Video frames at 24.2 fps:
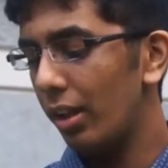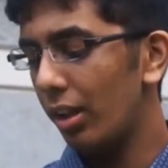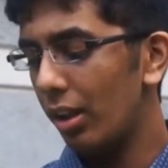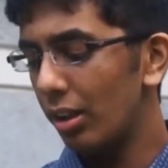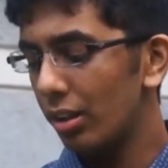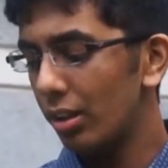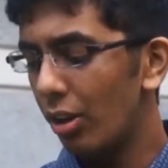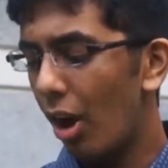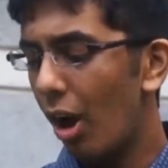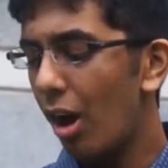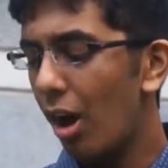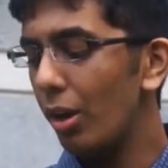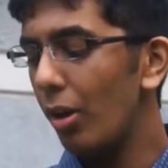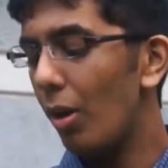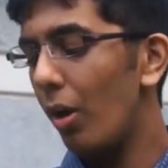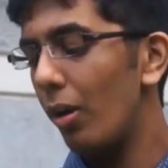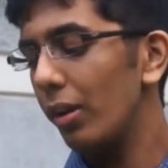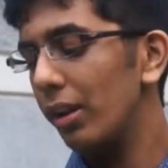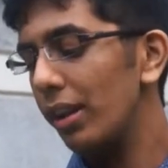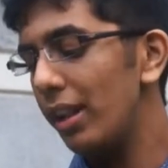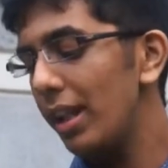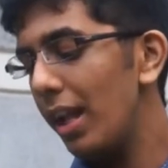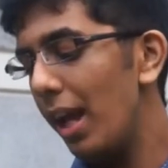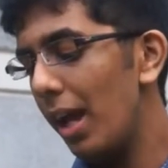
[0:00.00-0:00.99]
only
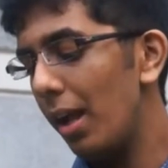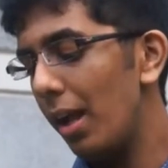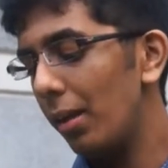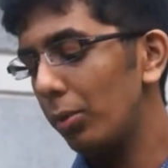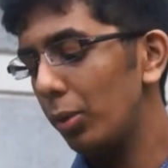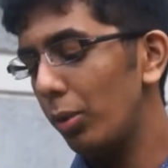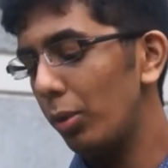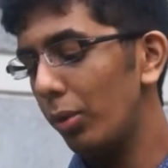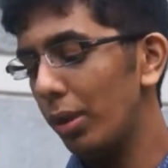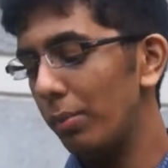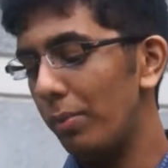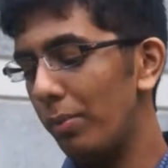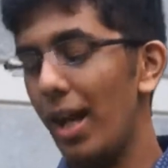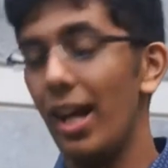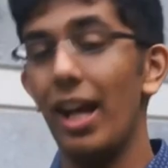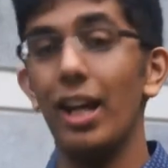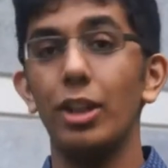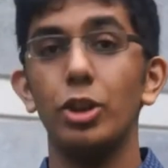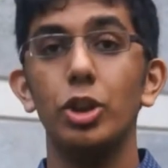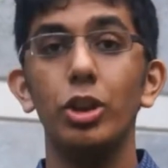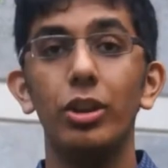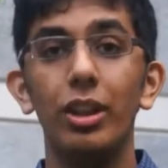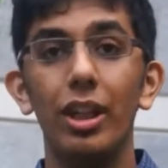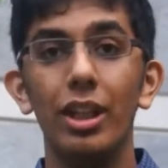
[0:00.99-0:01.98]
helped with my
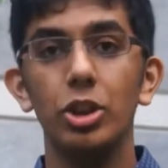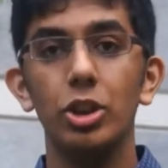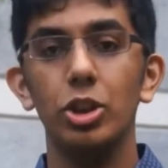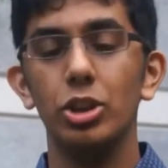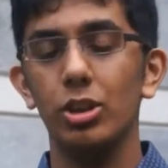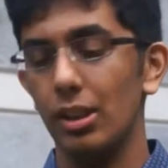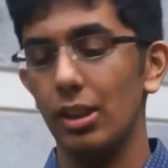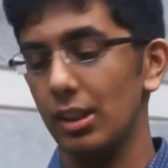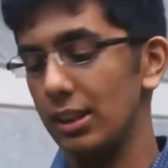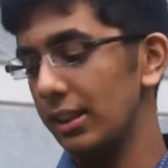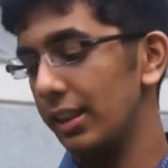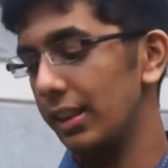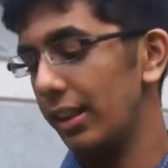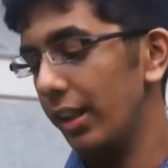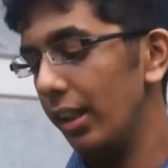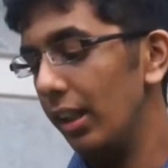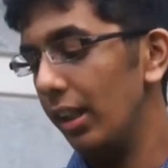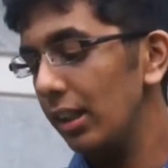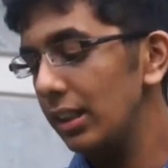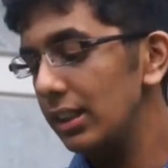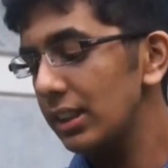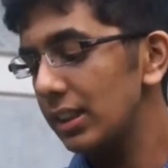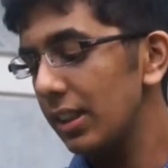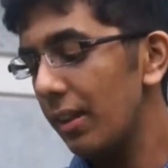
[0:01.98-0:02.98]
educational skills,
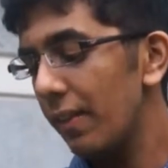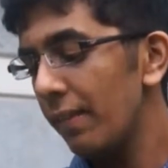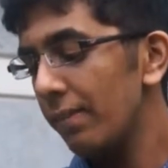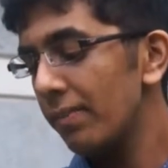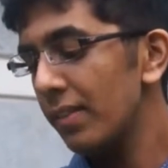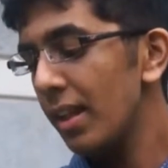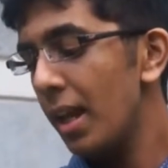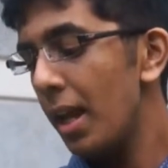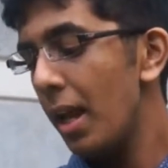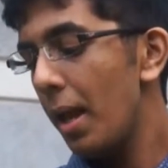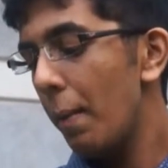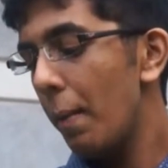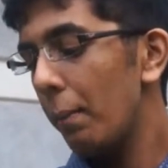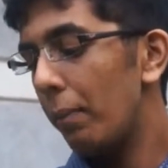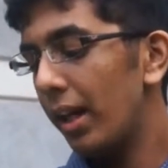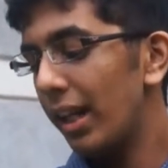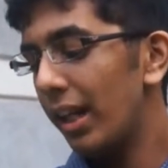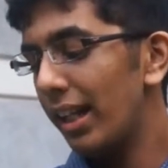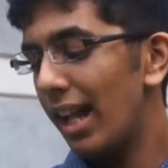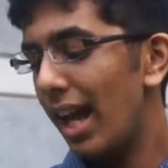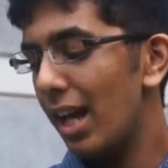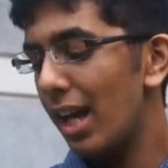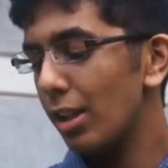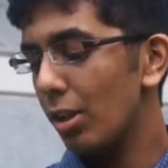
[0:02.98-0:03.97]
but it has
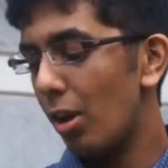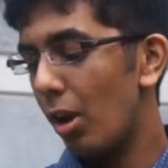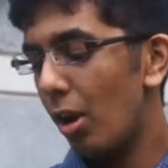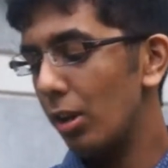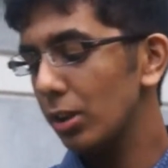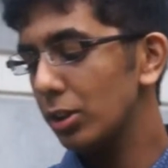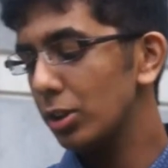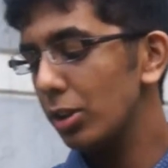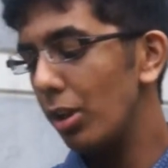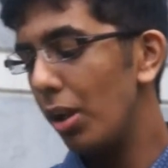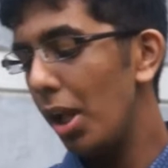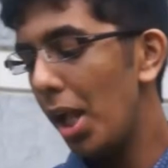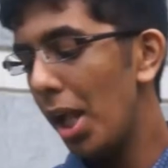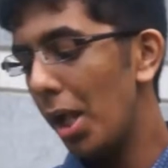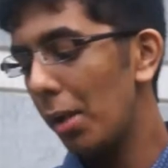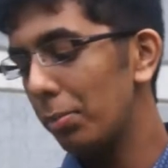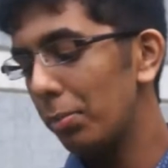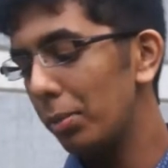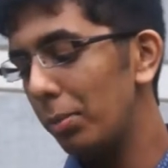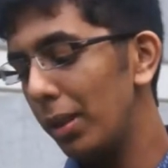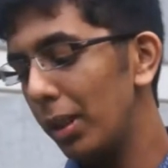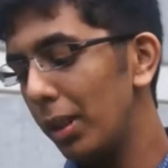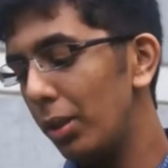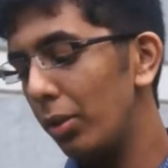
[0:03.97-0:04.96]
also helped me to
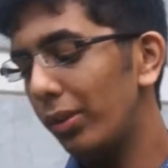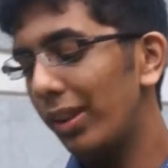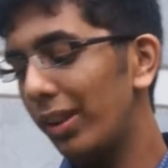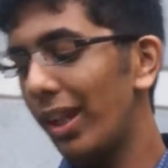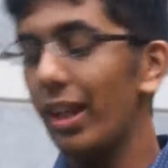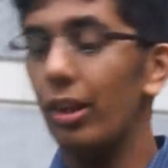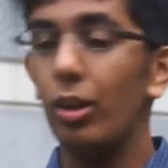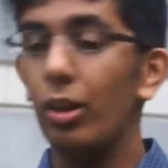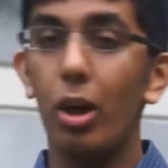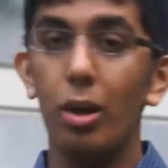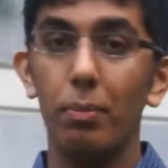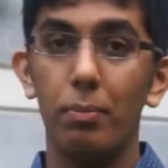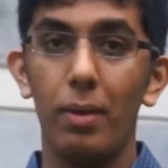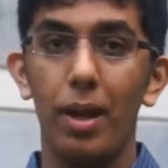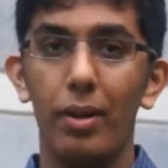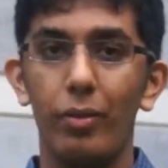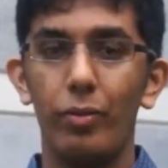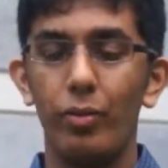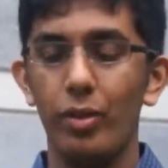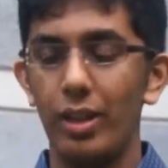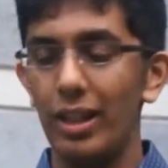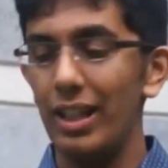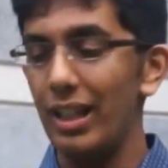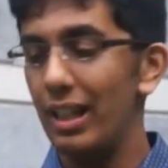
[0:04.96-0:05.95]
think on my feet,
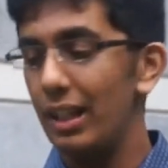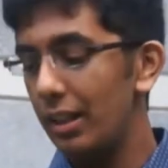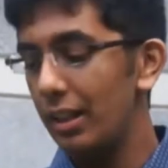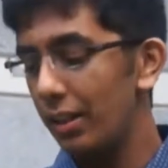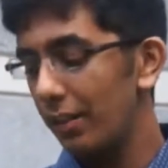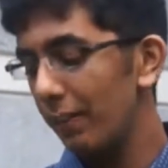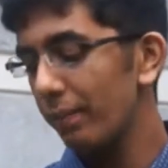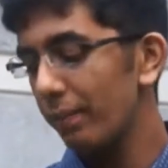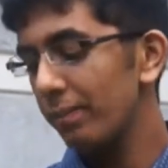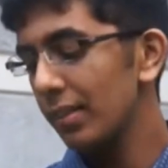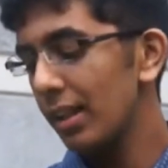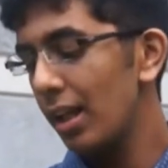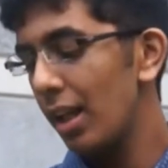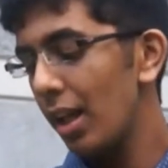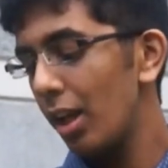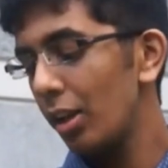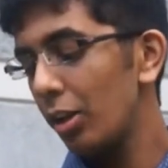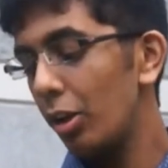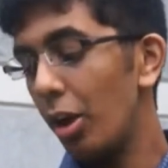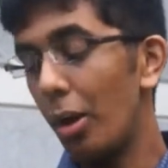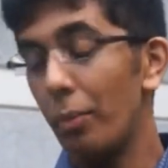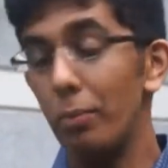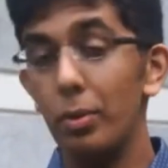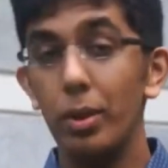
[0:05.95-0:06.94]

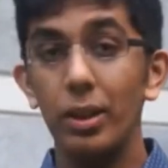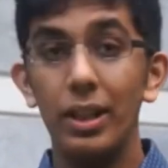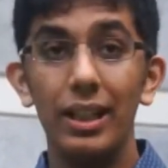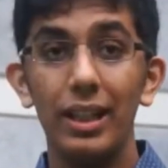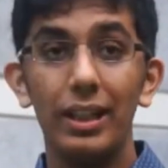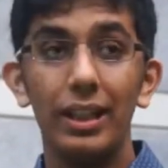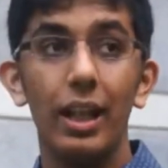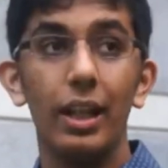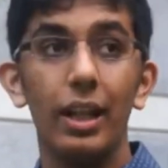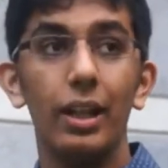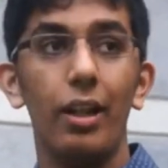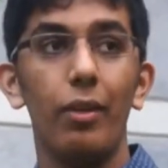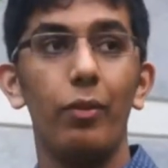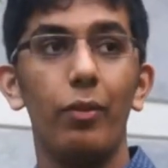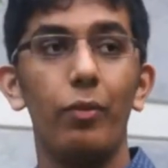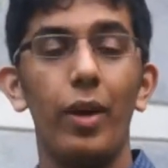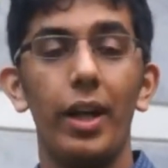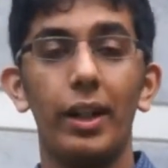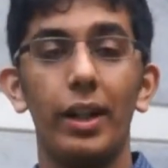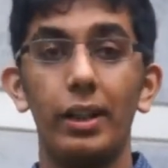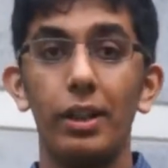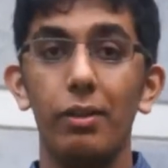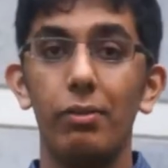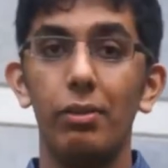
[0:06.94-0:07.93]
communicate effectively
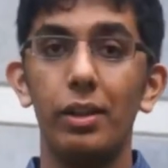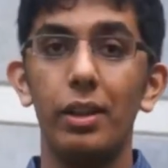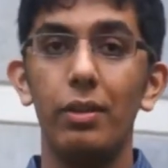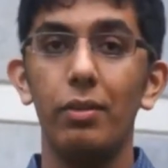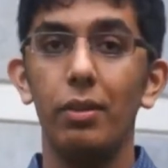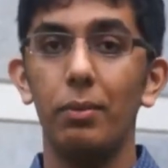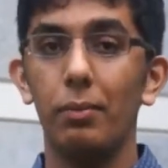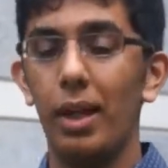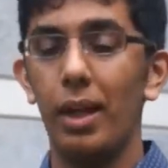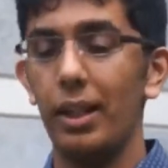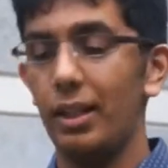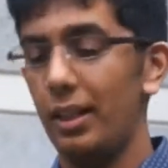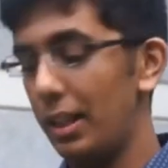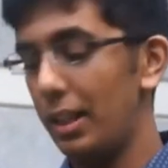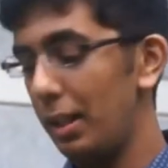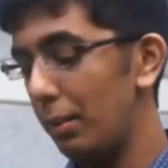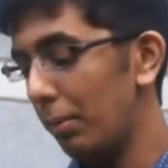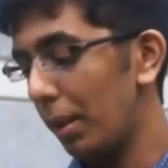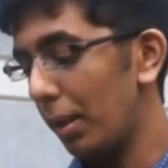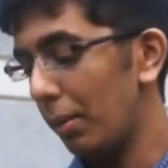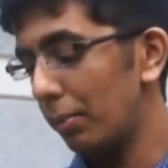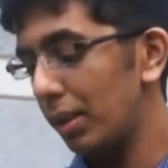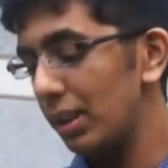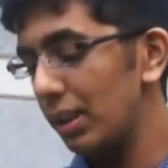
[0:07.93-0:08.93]
with my team members,
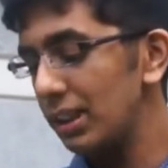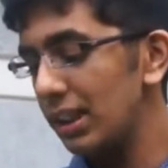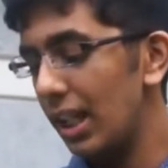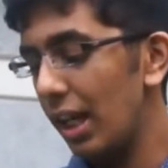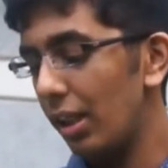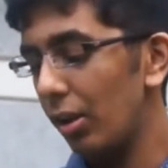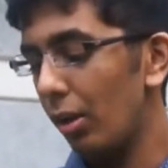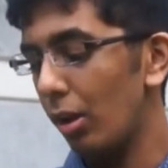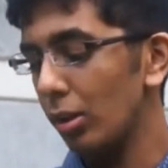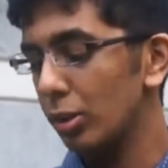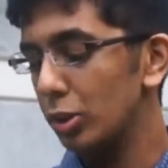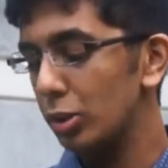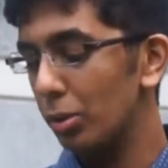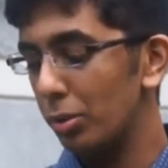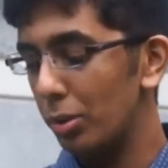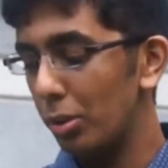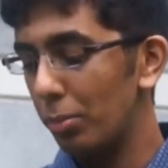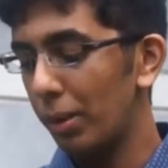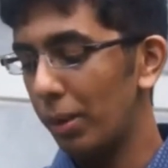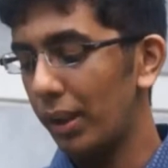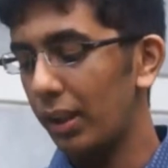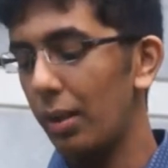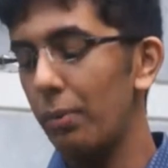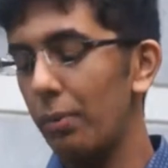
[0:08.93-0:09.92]
and also to become a
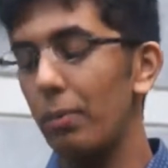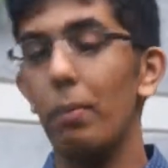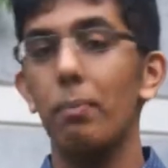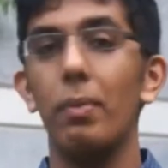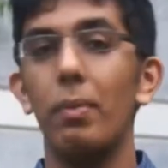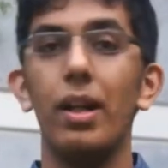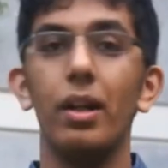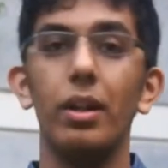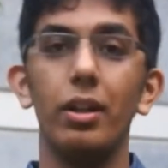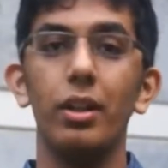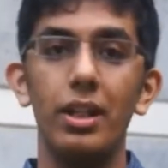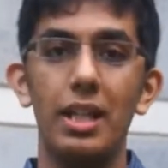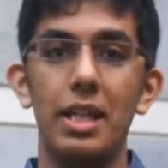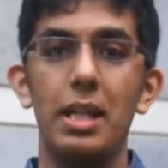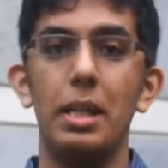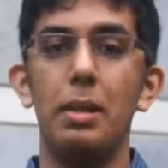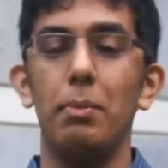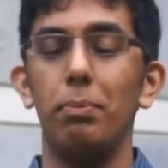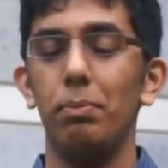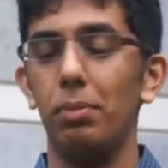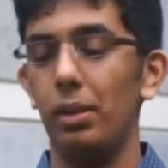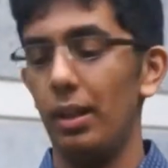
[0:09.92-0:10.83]
better team player.